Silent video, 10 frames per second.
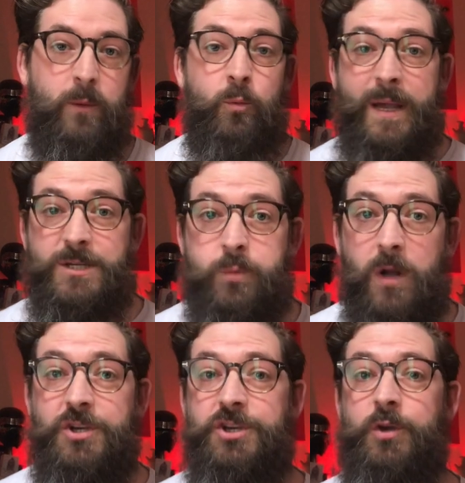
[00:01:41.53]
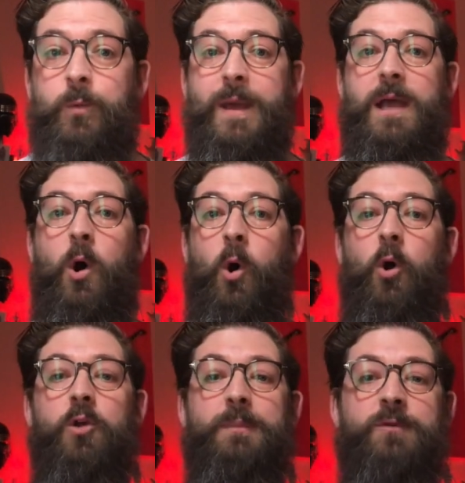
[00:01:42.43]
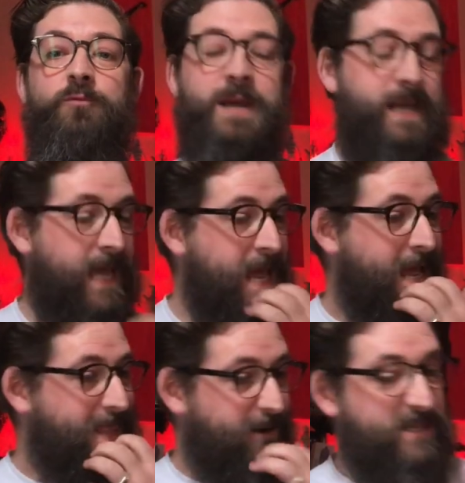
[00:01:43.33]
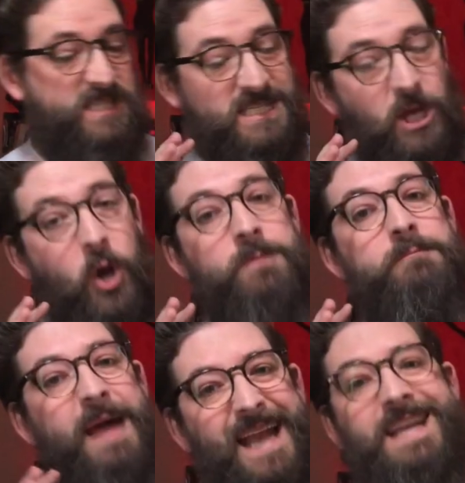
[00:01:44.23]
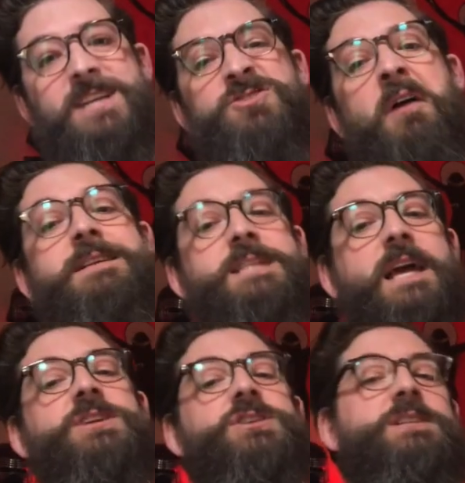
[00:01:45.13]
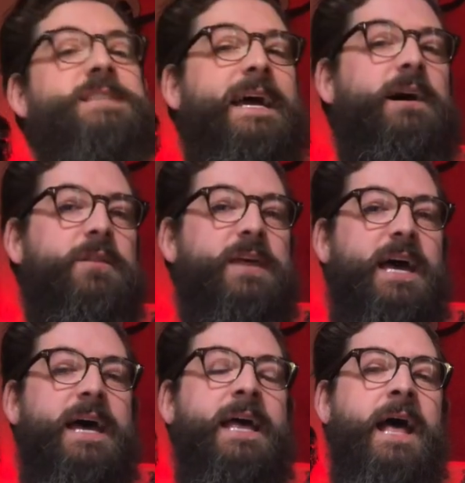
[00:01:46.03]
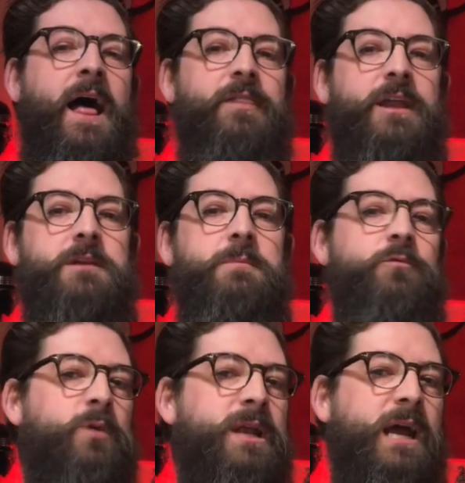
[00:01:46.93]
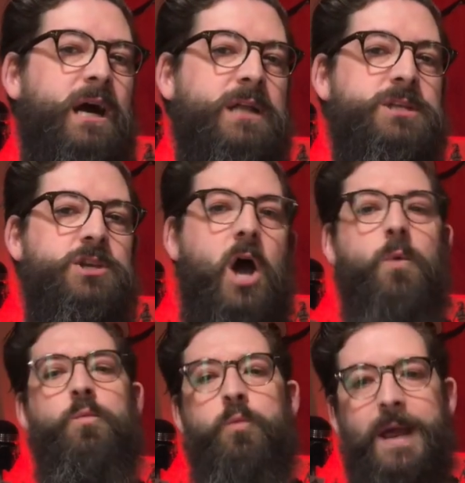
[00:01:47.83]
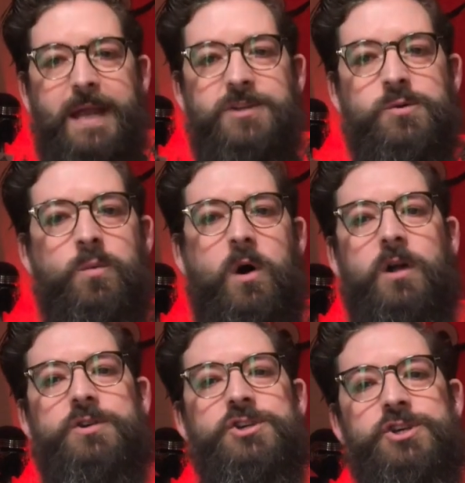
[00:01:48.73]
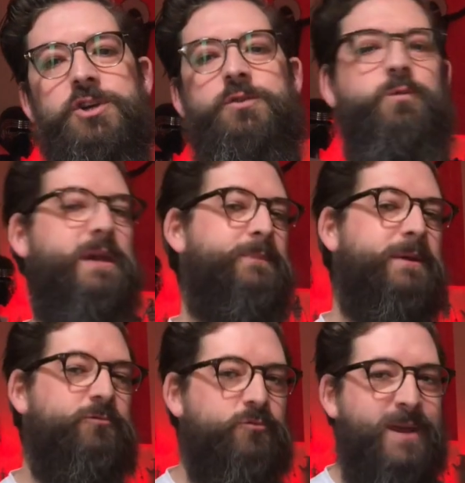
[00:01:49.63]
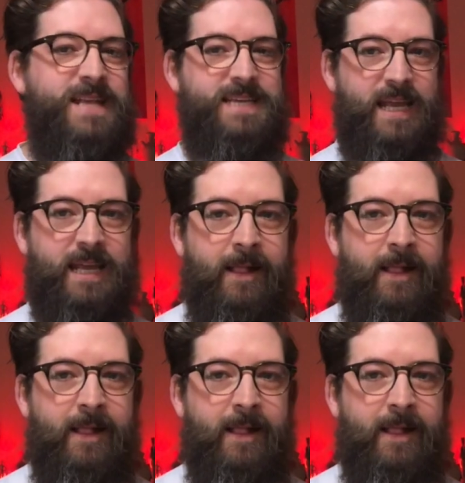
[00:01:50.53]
Which one should we all be reading? There are so many translations out there that it can be really hard to know which one should we be reading.